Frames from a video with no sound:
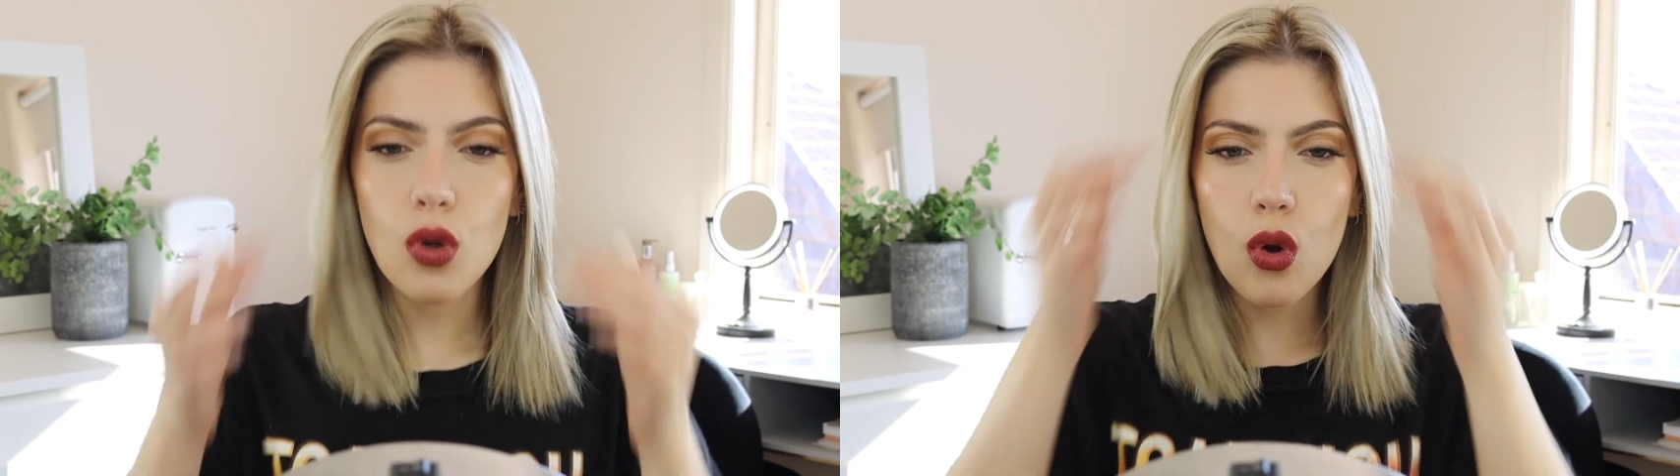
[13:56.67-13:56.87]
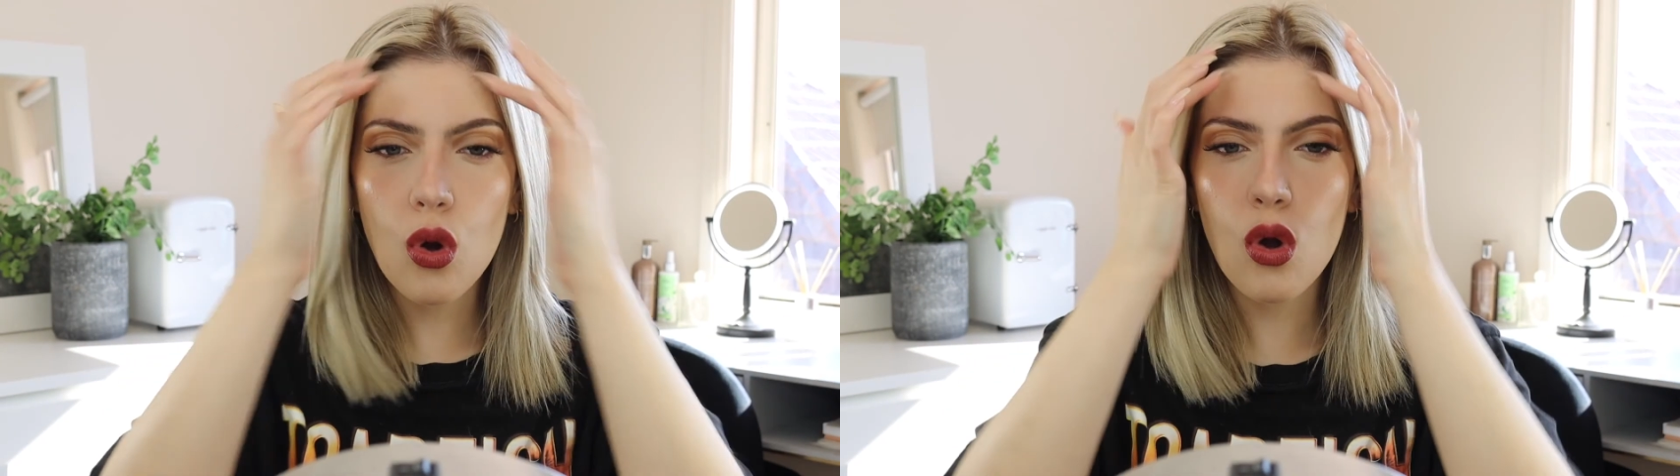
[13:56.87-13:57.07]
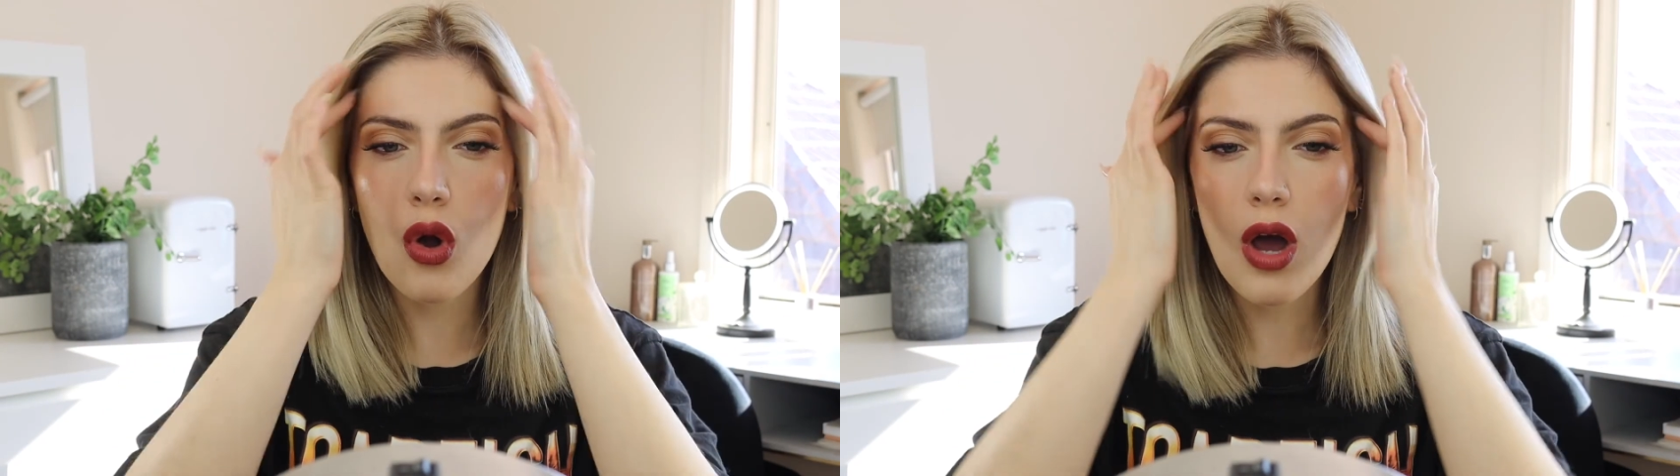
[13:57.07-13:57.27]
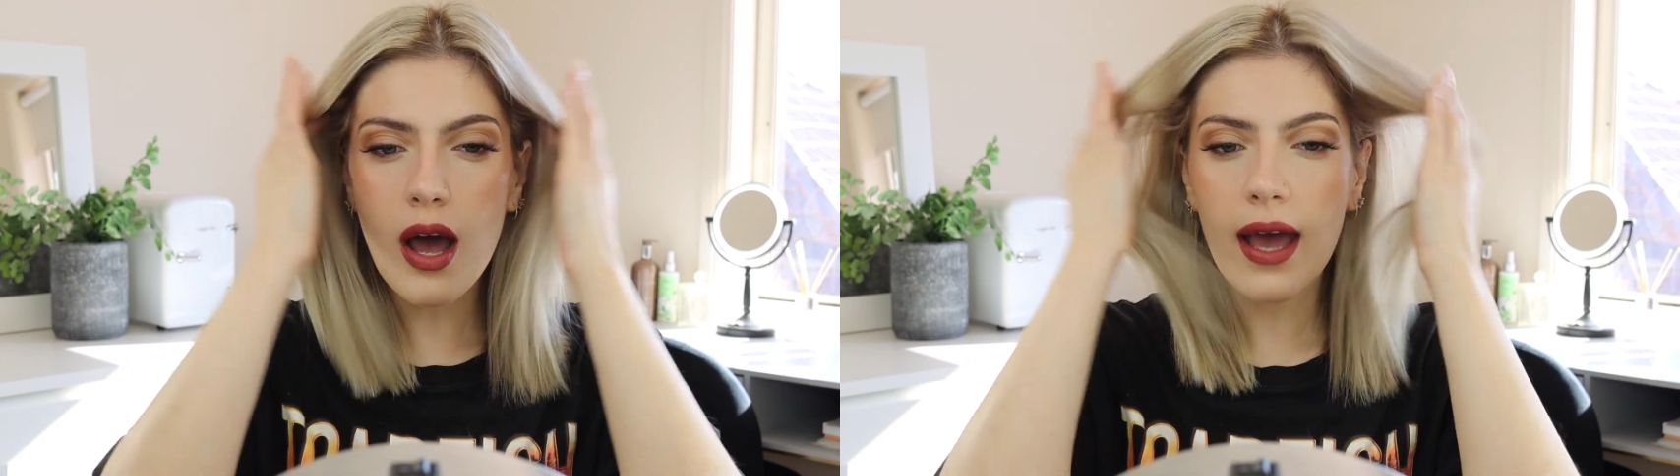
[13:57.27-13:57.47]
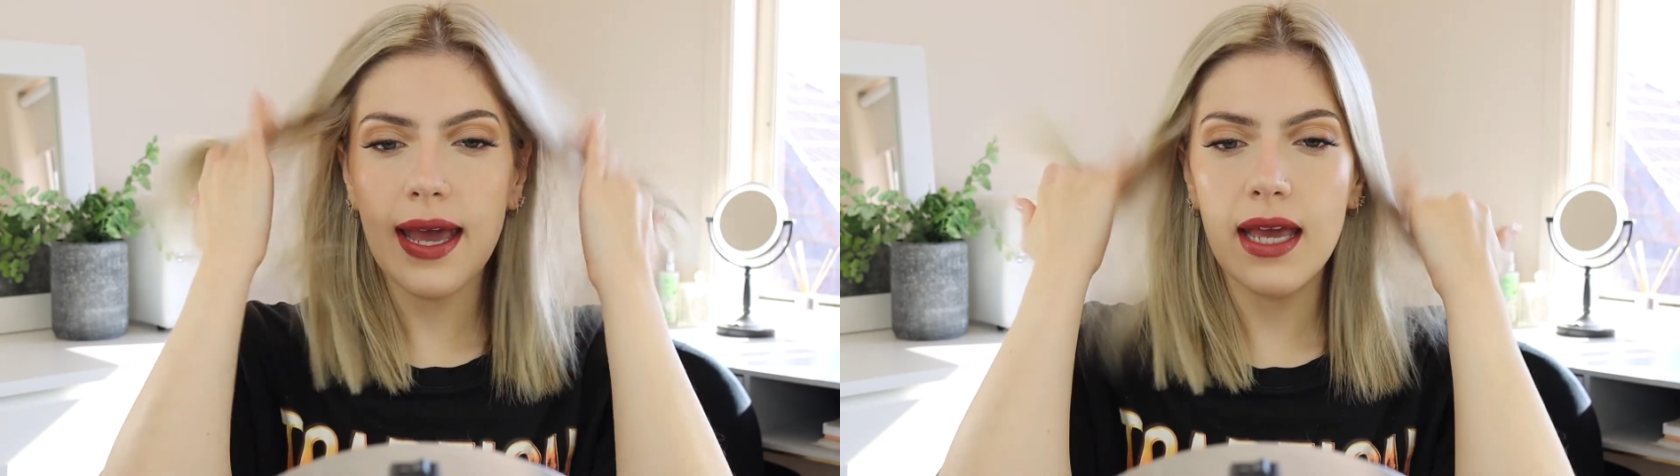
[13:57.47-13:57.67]
or
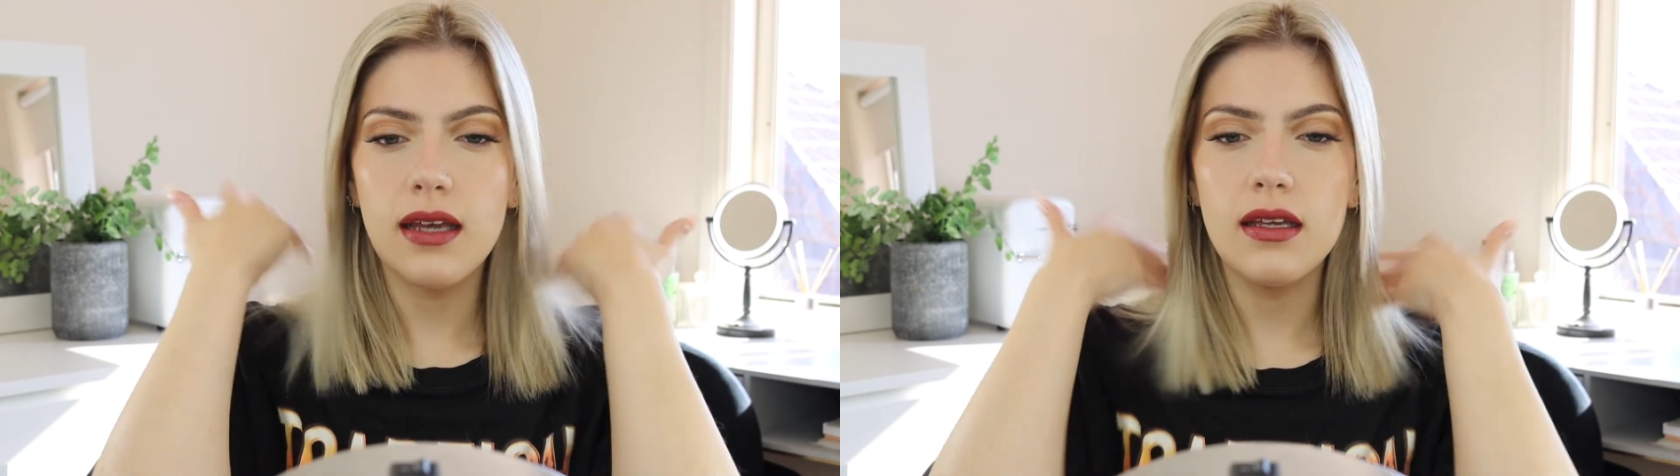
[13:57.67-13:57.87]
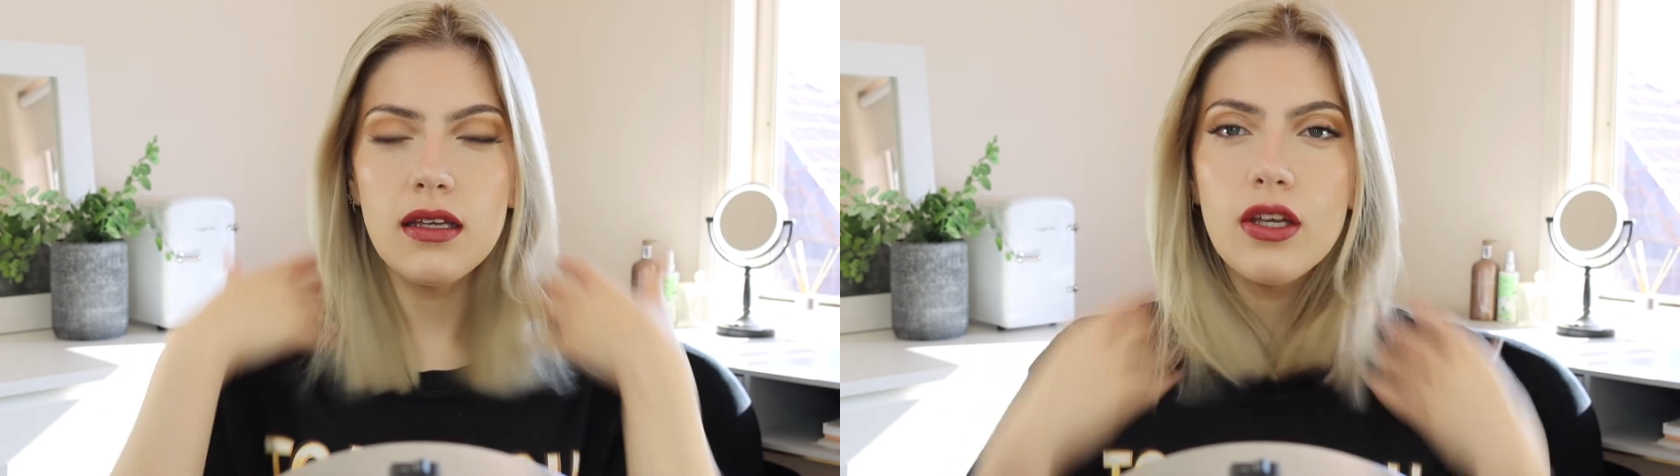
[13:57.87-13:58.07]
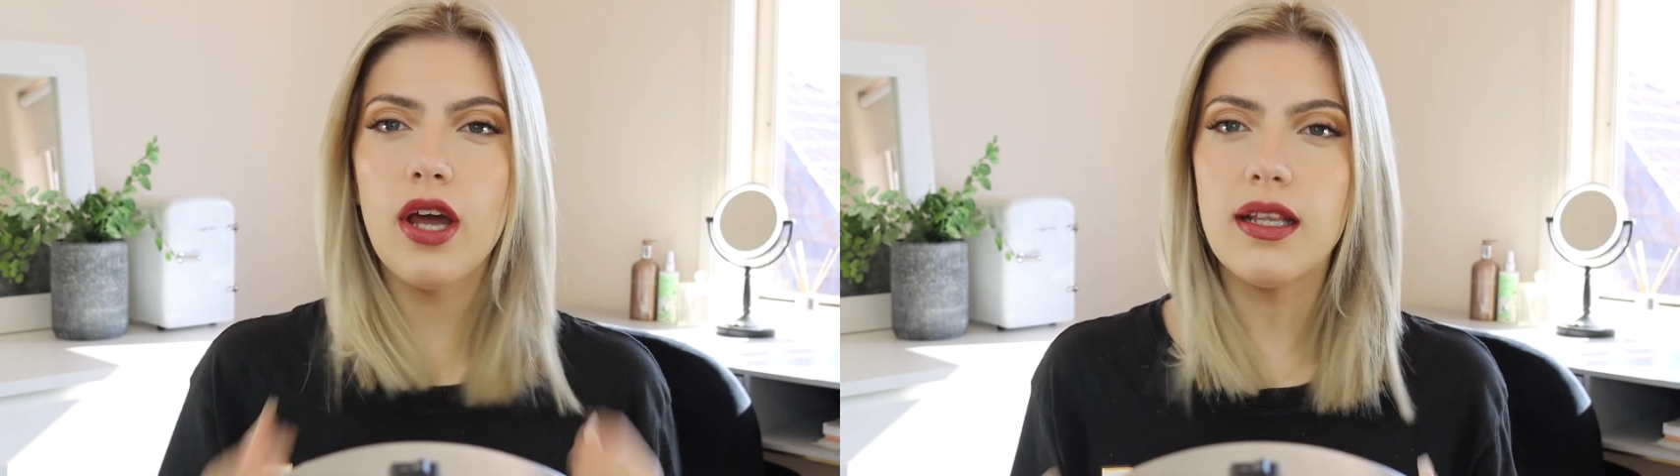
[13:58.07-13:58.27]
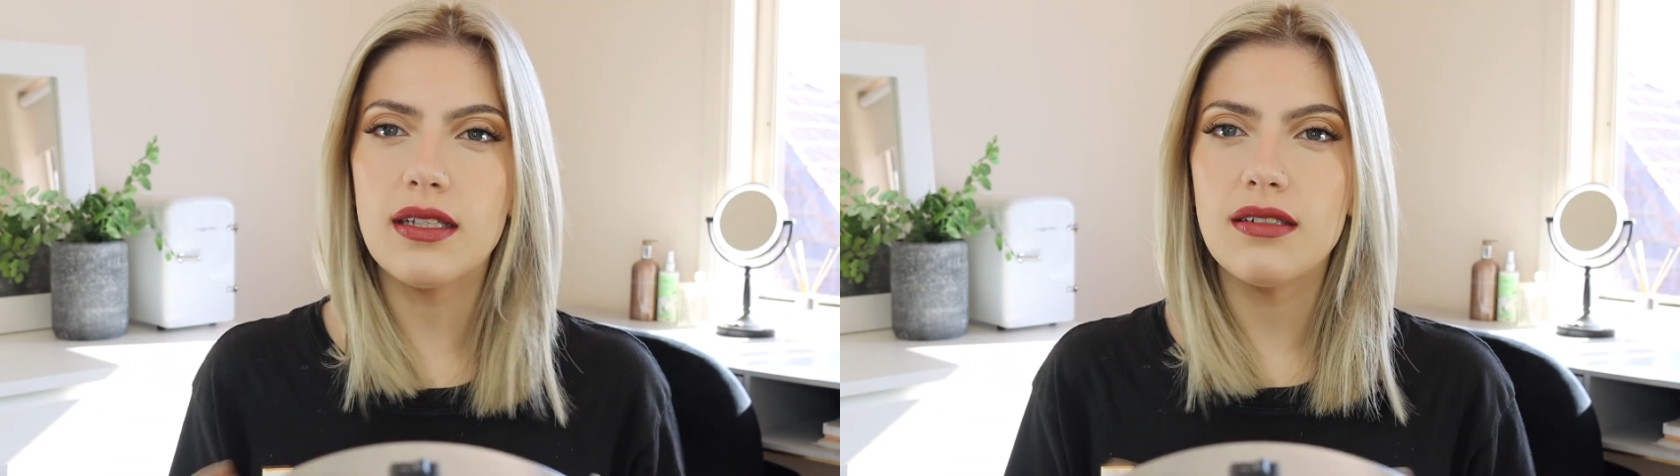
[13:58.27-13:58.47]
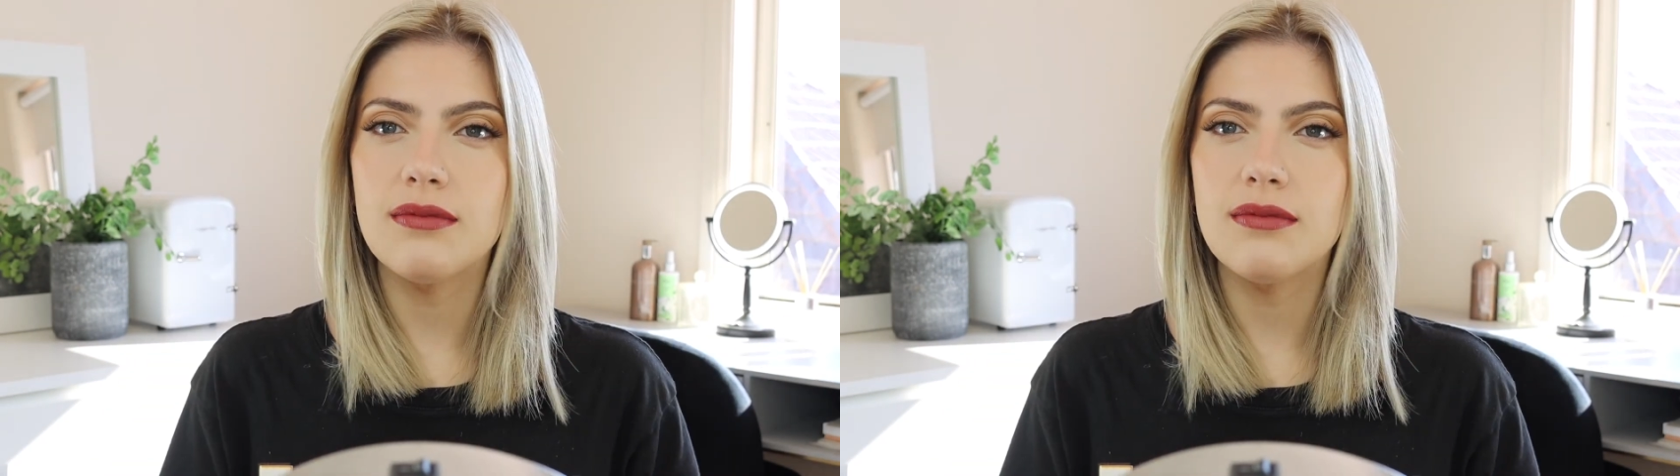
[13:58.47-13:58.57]
I curl it.